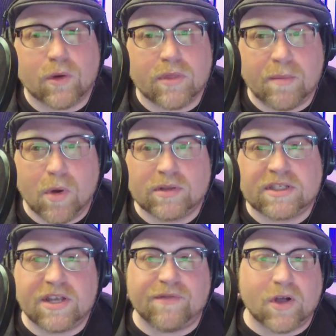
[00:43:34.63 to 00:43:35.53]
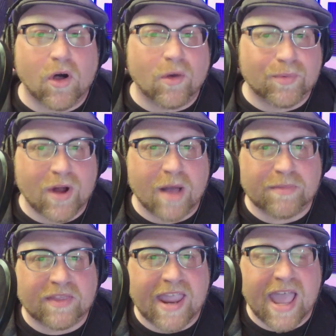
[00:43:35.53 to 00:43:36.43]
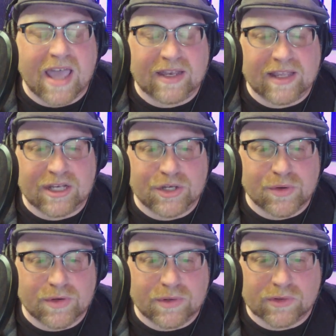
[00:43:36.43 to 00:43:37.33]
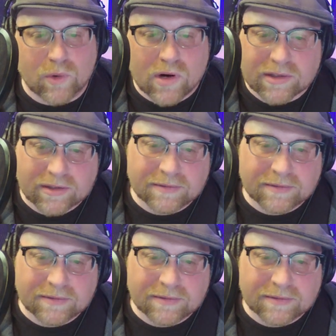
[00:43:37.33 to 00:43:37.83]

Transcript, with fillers: or the most difficult prop that they had to get you to source?